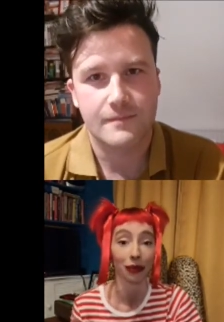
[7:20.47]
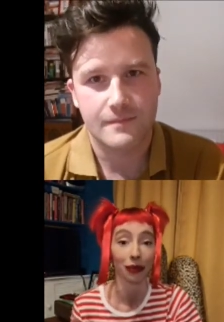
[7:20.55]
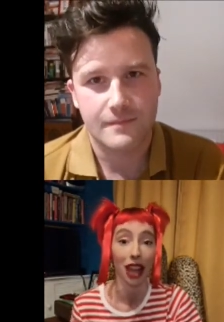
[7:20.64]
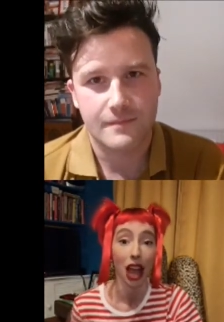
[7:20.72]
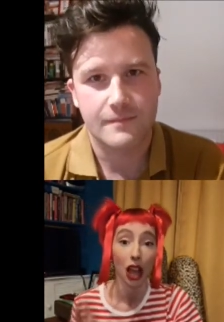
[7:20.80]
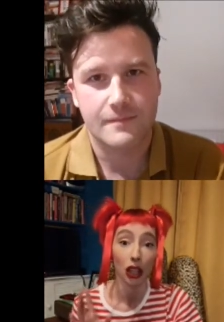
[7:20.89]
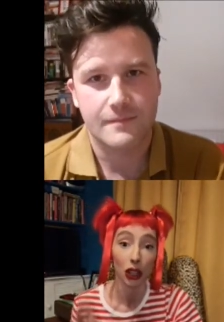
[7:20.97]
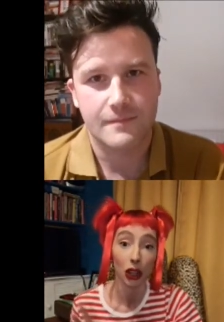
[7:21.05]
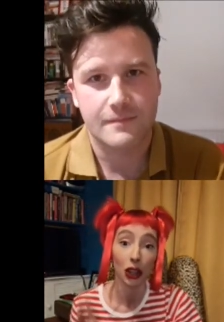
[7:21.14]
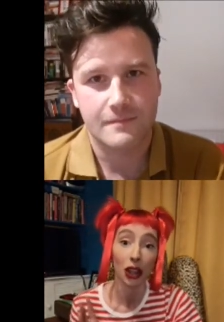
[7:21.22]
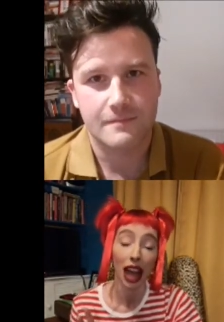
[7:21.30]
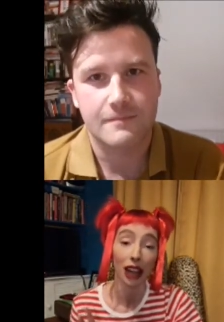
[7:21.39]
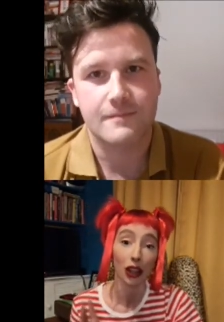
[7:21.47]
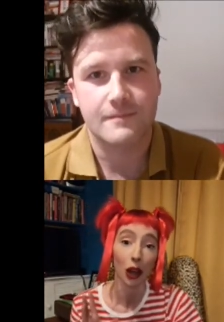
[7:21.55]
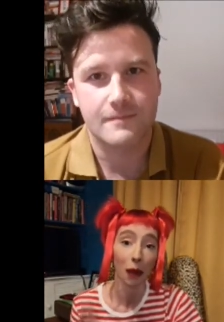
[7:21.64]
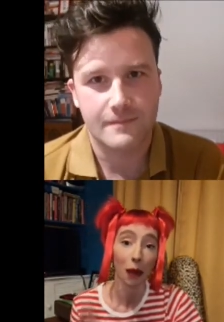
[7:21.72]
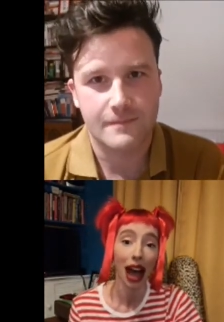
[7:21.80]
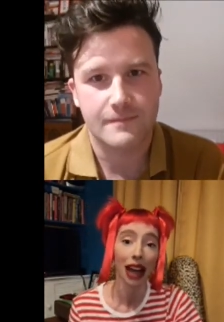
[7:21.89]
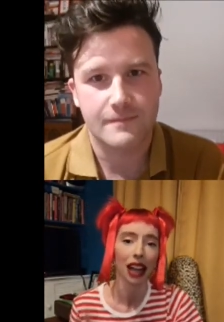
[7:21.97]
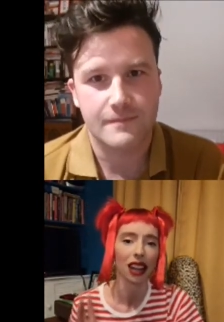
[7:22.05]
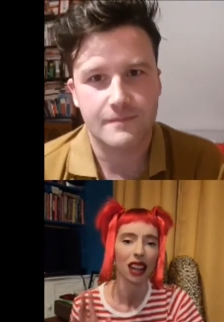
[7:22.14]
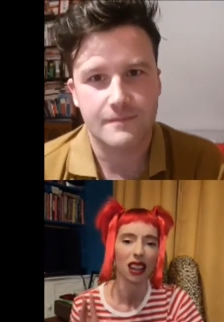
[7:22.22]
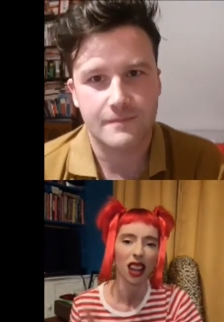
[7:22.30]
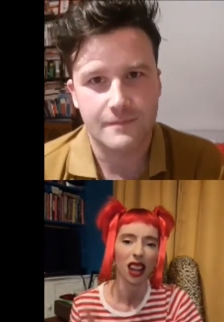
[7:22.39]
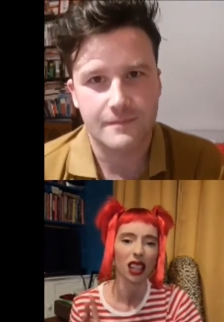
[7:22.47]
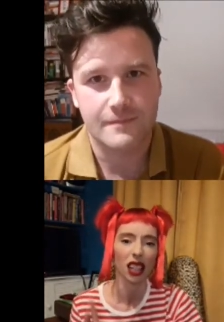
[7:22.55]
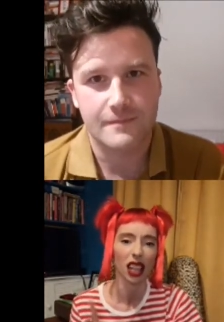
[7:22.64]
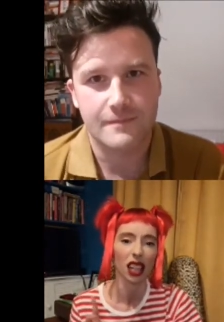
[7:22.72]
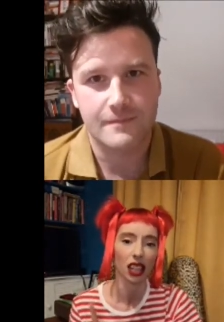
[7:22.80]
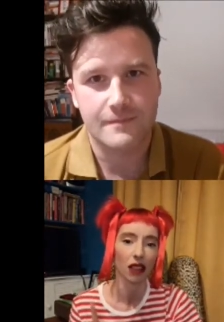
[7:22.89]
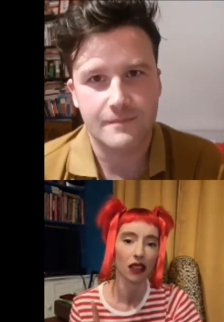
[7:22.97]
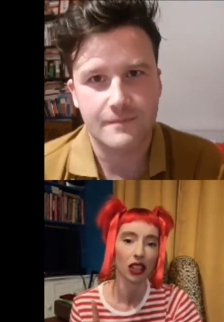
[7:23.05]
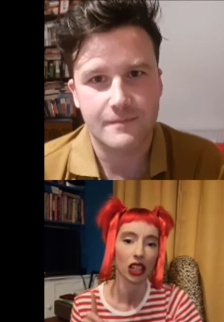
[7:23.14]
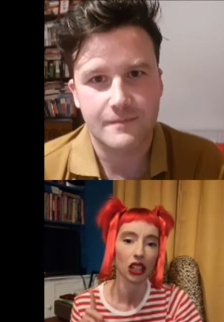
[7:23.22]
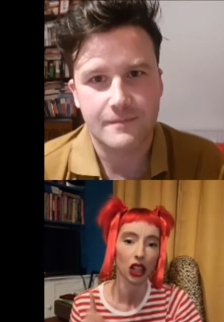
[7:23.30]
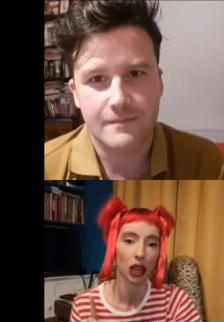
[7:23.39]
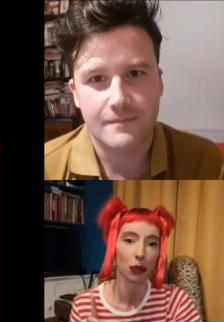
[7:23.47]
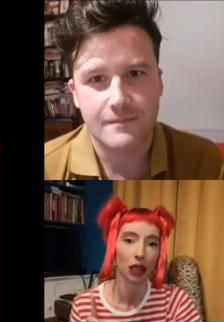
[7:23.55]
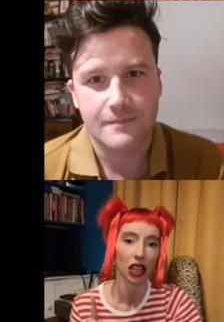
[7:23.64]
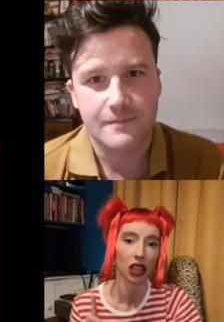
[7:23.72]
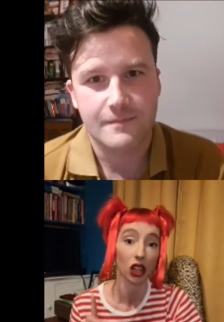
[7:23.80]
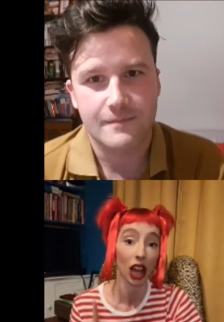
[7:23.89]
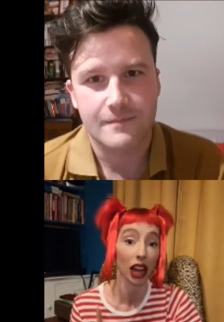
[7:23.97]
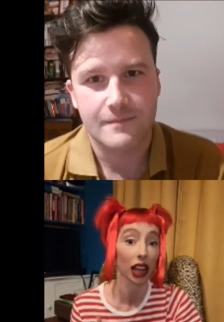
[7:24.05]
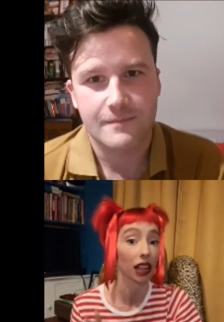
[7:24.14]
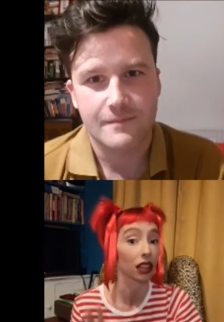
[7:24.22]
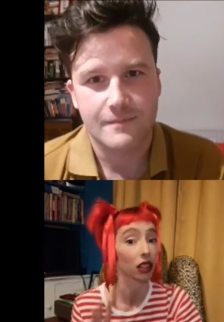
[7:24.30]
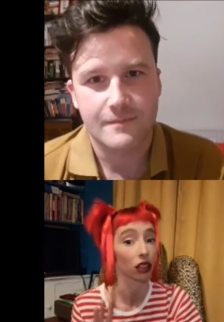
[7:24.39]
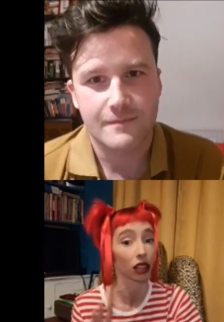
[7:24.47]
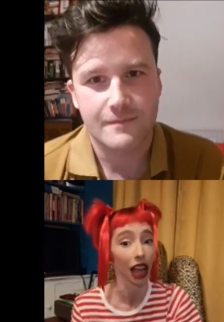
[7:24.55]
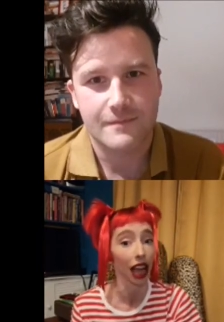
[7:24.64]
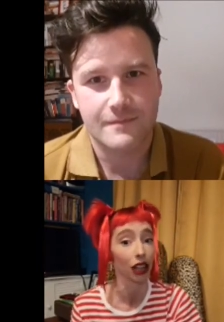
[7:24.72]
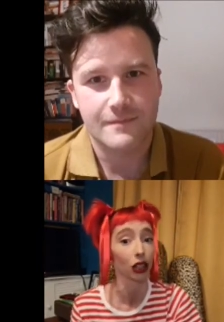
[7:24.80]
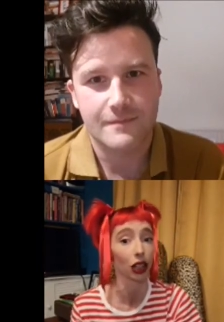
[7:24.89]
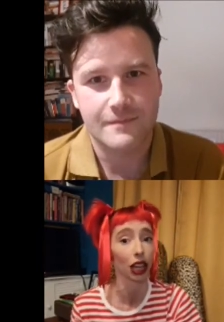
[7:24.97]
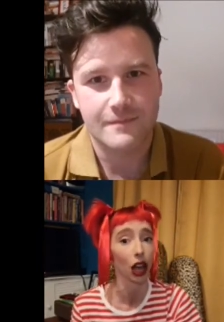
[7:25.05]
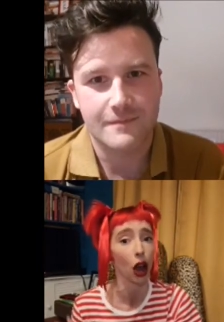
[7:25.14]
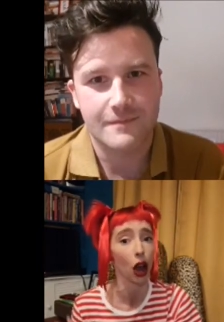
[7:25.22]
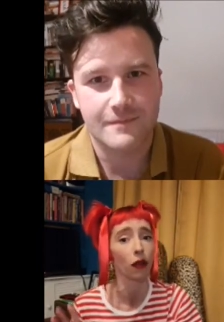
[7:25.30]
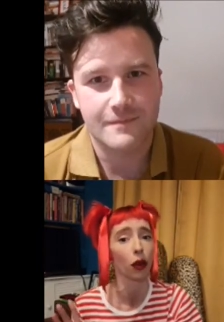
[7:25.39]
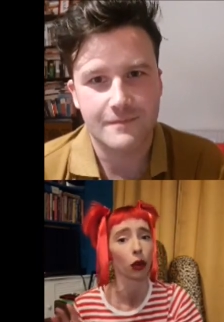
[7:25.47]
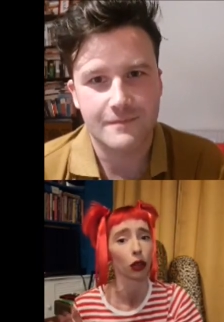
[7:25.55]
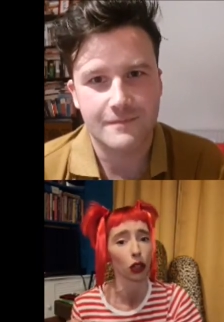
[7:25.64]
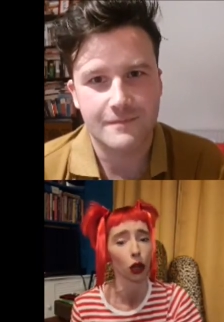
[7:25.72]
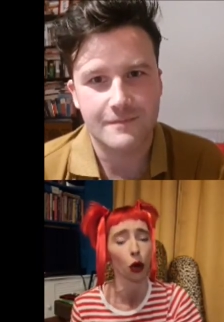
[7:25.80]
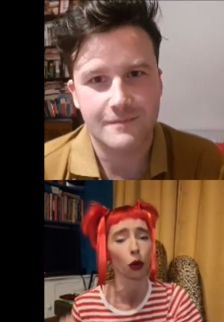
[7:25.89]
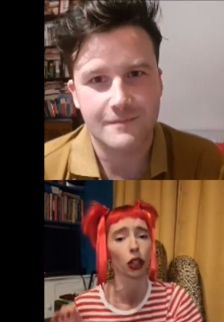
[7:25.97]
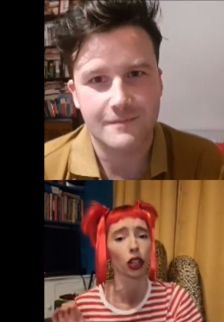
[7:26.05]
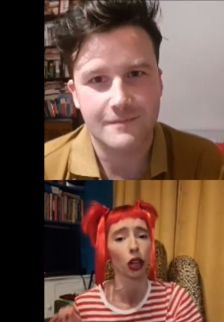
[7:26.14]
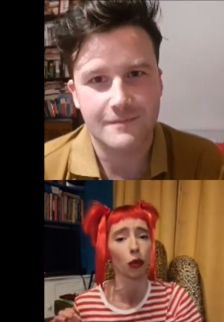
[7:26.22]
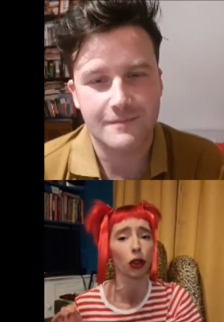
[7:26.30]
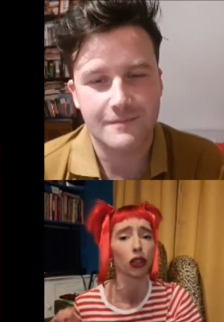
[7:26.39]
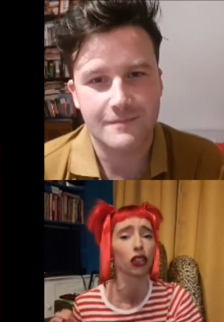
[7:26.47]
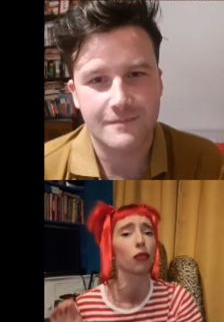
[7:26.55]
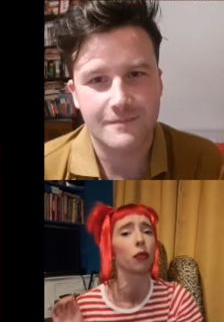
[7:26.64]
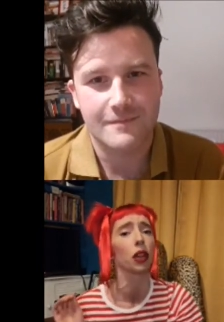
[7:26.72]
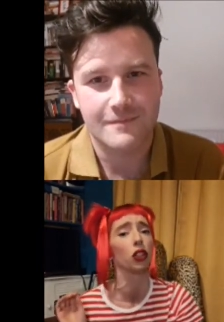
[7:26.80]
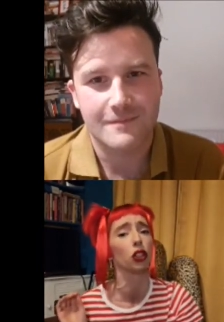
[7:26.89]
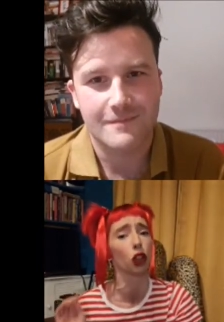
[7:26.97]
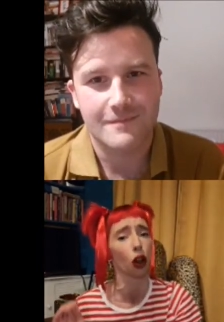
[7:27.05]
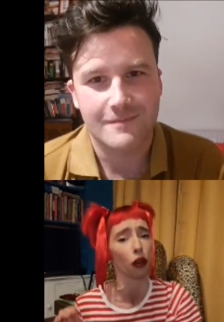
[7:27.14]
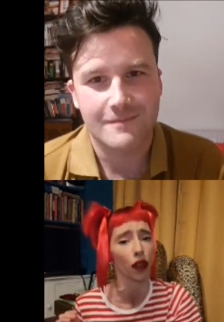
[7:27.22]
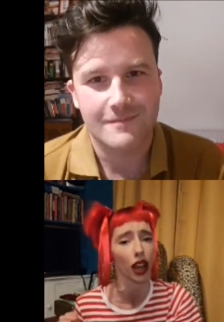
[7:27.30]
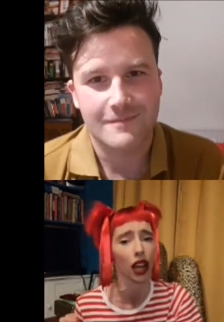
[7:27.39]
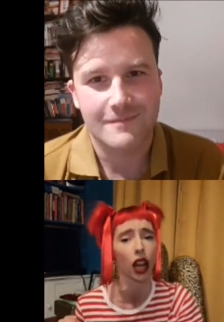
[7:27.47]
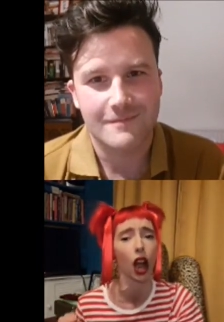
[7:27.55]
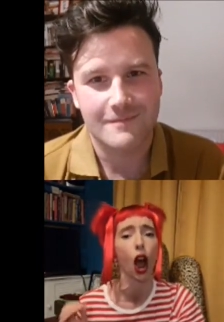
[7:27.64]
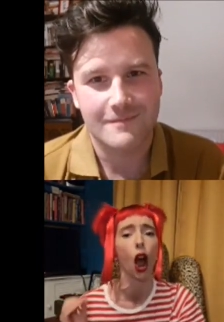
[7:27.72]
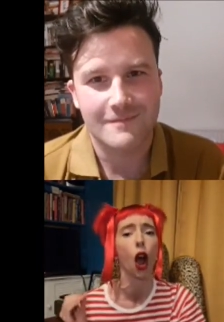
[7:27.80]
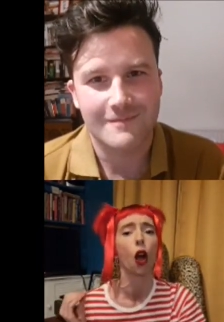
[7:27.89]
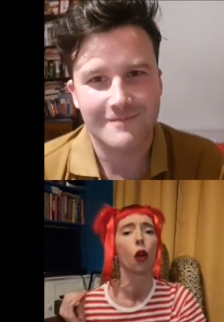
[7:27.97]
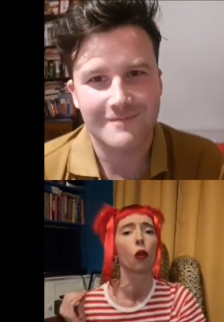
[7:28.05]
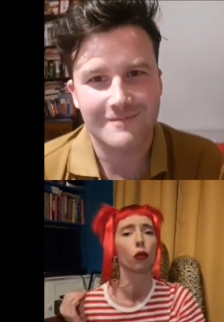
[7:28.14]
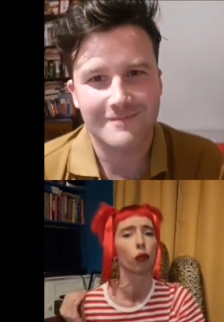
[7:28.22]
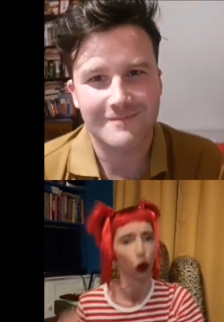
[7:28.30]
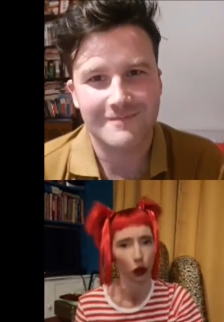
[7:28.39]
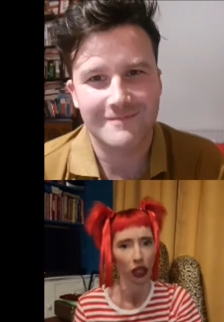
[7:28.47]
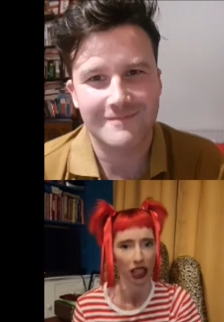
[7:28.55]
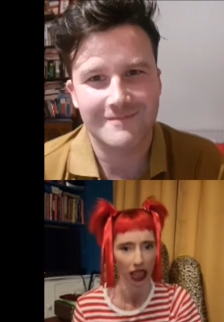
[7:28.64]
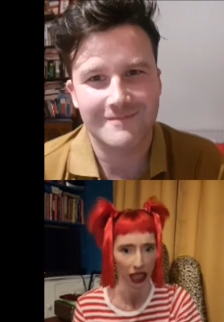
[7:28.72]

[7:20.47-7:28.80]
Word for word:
Speaker 1: Sun at your back and a 1970 sheepskin jacket slung casually over one shoulder. You must have been chuffing, roasting.